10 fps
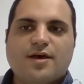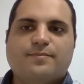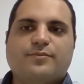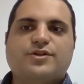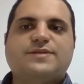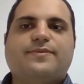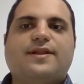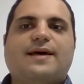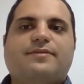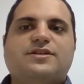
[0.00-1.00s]
Multiple
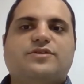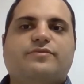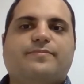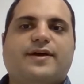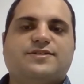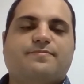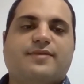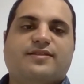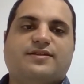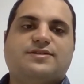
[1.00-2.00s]
laboratory-based
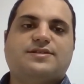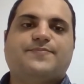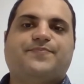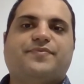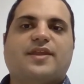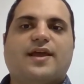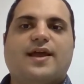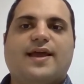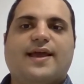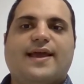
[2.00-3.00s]
methods
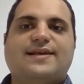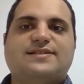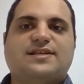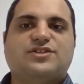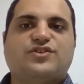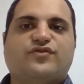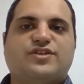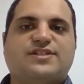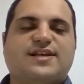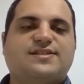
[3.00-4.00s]
exist for
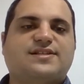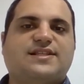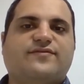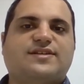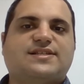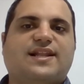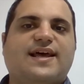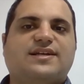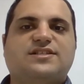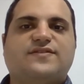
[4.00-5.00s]
sensitive and
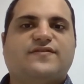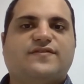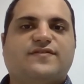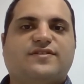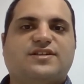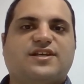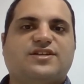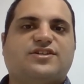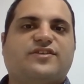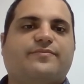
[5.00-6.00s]
selective
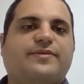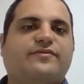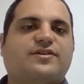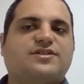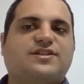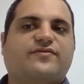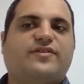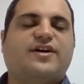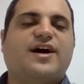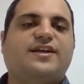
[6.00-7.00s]
detection of PFAS in a
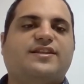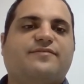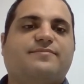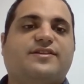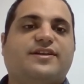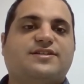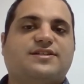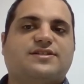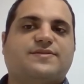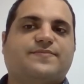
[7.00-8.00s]
variety of
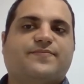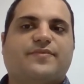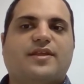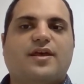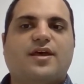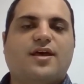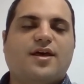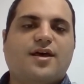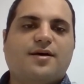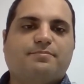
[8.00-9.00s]
matrices.
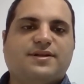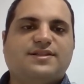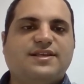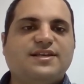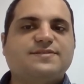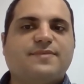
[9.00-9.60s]
But these